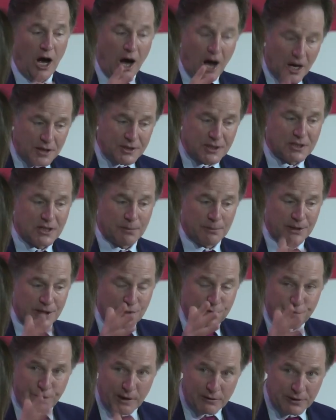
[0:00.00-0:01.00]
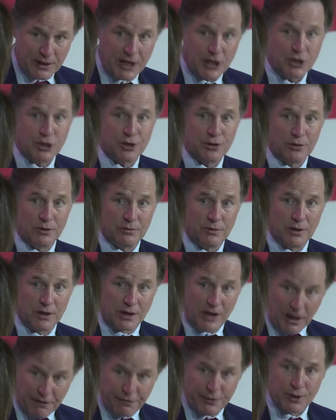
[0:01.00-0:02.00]
ask some of these foundational
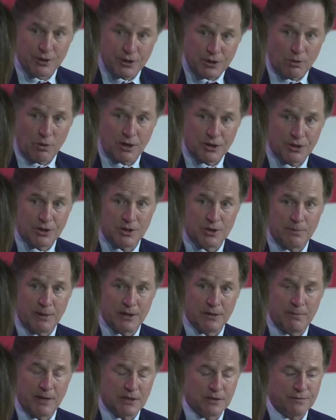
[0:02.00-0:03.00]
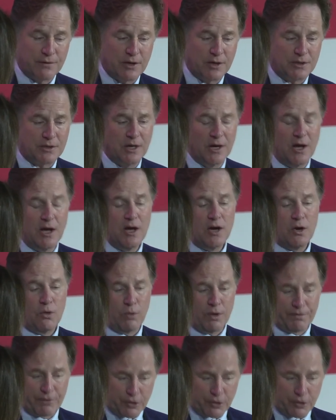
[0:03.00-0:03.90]
governance questions about the metaverse. We've